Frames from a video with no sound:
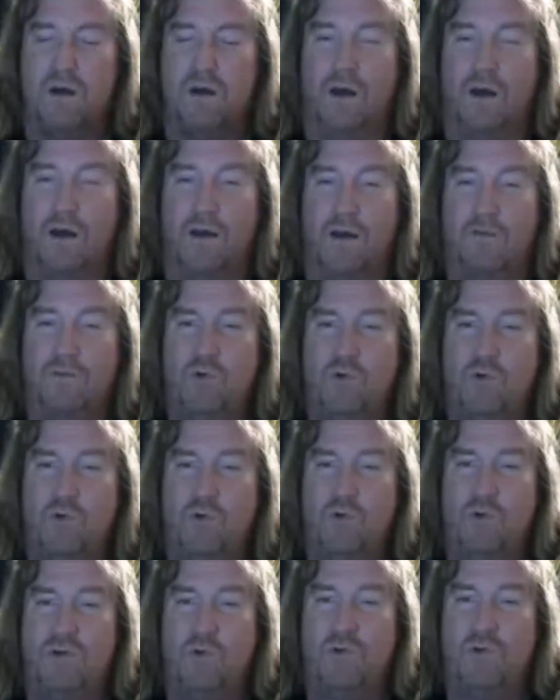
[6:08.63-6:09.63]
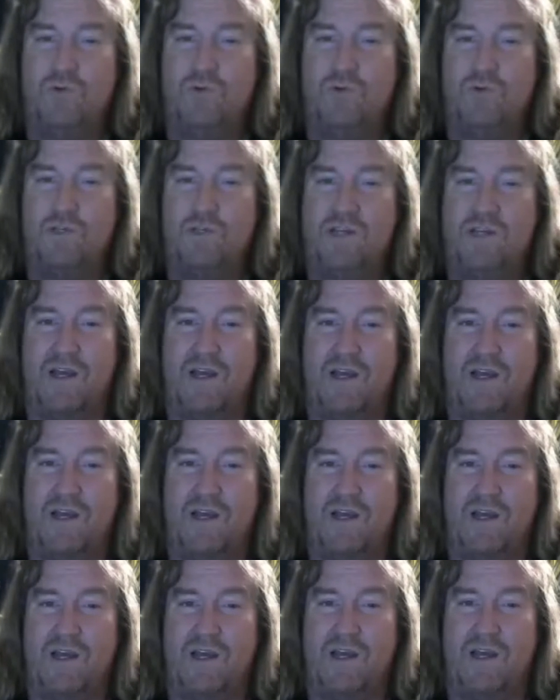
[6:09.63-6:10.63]
going to say
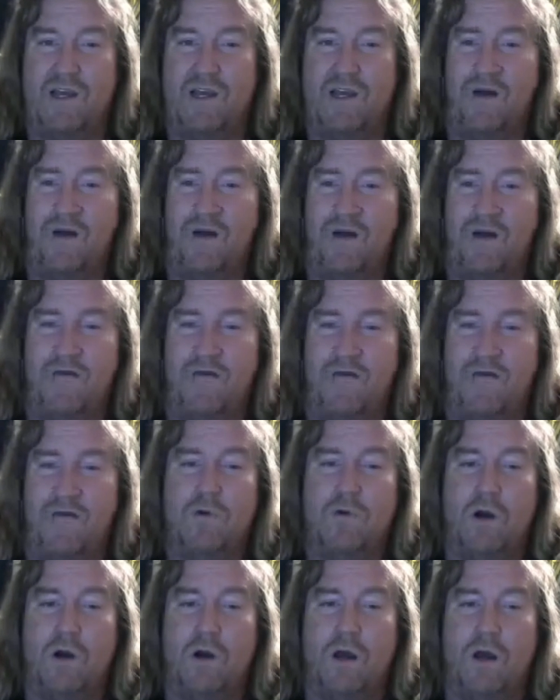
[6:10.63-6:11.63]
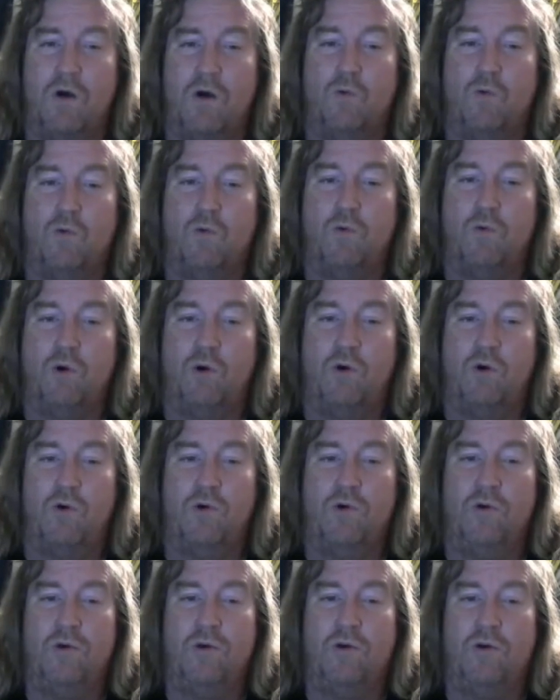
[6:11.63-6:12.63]
roll
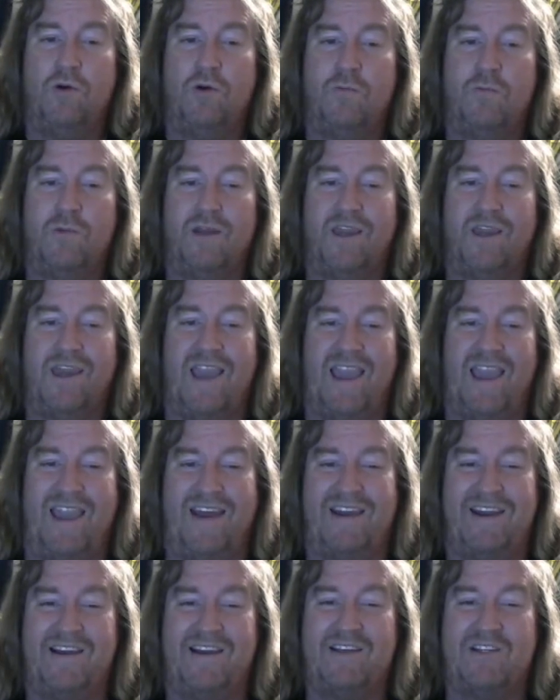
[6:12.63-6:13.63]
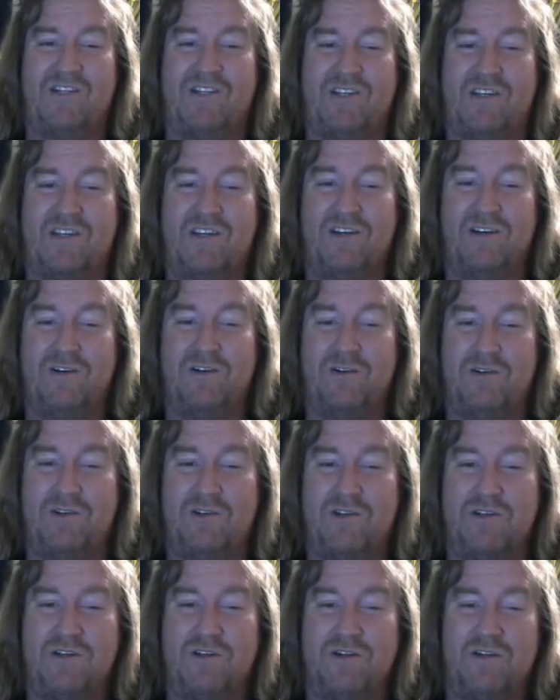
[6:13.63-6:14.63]
your mechanics skills
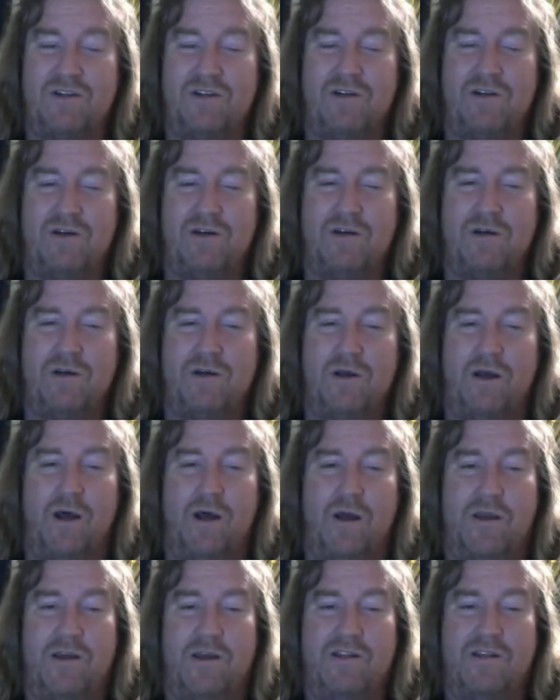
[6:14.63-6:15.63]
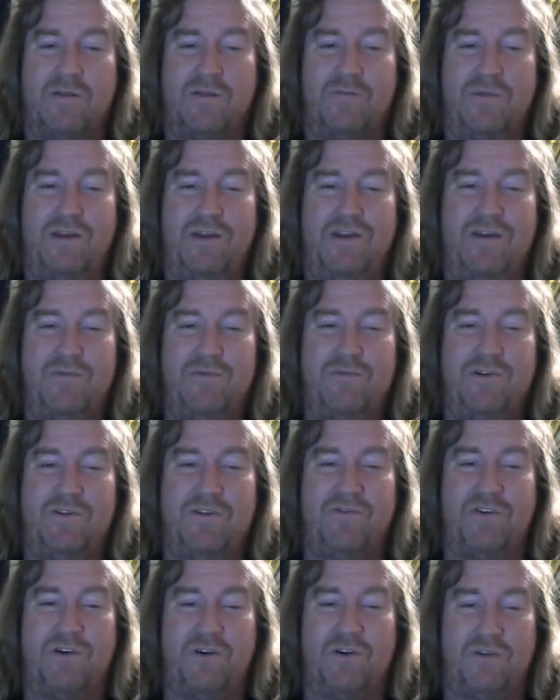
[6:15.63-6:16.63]
against a medium
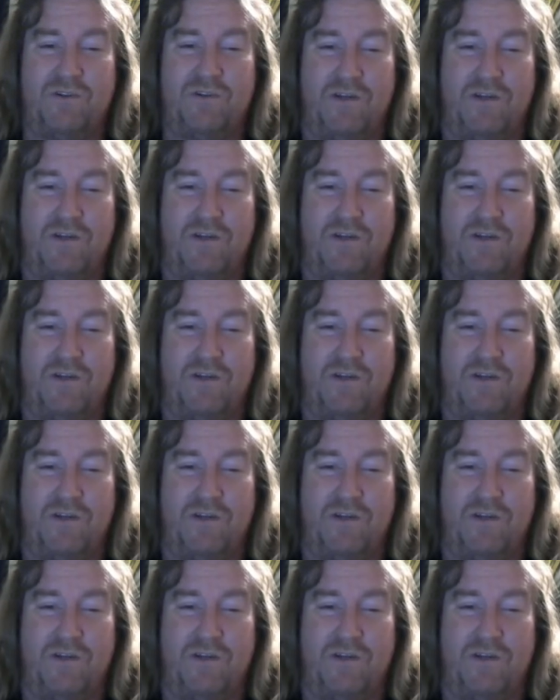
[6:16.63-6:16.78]
difficulty.